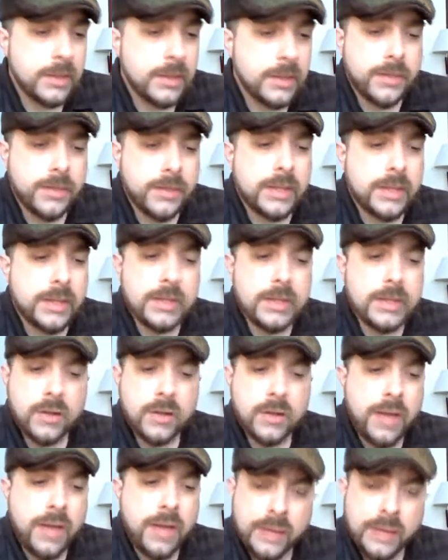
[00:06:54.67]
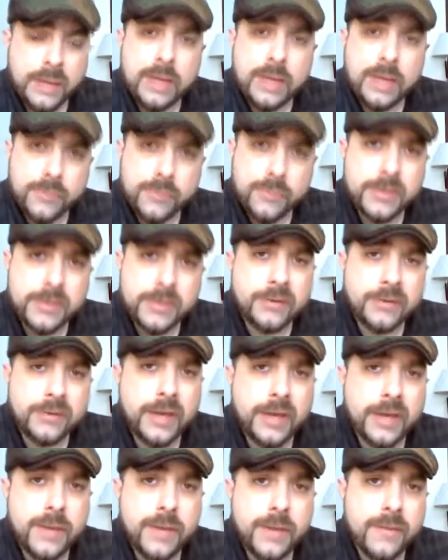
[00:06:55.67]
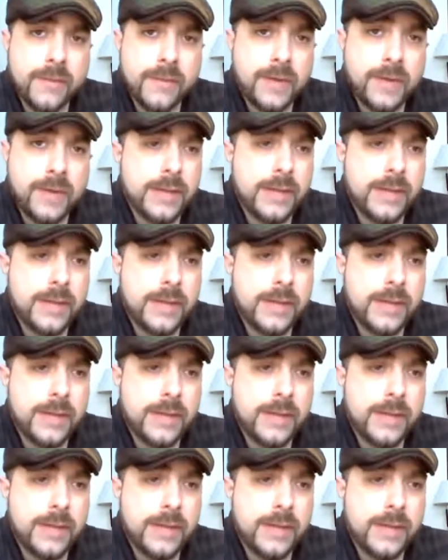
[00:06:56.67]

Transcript: But you know, I think it would be the same if I